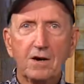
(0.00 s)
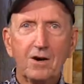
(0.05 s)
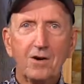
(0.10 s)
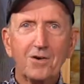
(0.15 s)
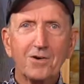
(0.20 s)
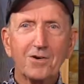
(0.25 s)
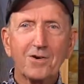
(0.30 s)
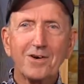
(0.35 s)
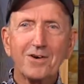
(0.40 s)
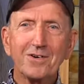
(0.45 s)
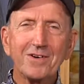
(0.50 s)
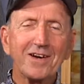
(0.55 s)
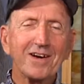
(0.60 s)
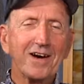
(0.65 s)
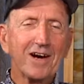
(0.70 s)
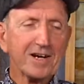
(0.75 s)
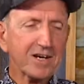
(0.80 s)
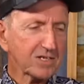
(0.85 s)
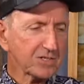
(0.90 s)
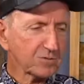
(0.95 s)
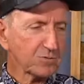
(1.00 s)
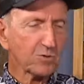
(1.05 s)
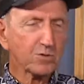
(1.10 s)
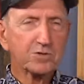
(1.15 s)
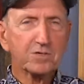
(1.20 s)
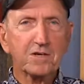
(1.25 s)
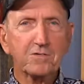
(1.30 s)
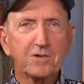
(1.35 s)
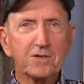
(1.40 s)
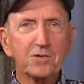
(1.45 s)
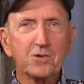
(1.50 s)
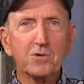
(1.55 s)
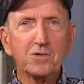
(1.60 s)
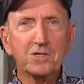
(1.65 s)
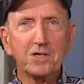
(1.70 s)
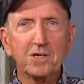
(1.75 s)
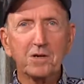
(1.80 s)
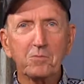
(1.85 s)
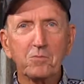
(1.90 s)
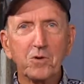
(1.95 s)
Oh, okay, okay, I got some more stuff. Let's go and
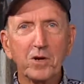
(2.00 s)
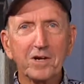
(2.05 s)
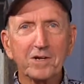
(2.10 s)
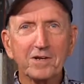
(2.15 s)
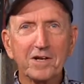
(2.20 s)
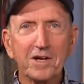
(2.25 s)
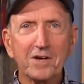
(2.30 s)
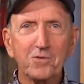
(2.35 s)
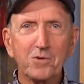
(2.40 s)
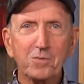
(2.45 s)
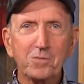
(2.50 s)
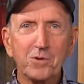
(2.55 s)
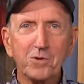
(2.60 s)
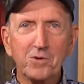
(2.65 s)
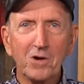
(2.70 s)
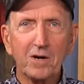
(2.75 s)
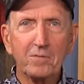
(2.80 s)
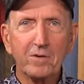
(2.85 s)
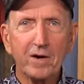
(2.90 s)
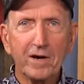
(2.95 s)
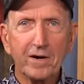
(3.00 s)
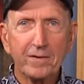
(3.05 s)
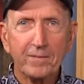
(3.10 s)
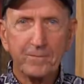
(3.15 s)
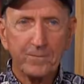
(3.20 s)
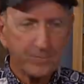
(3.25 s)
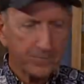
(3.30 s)
take a break now. We'll be right back.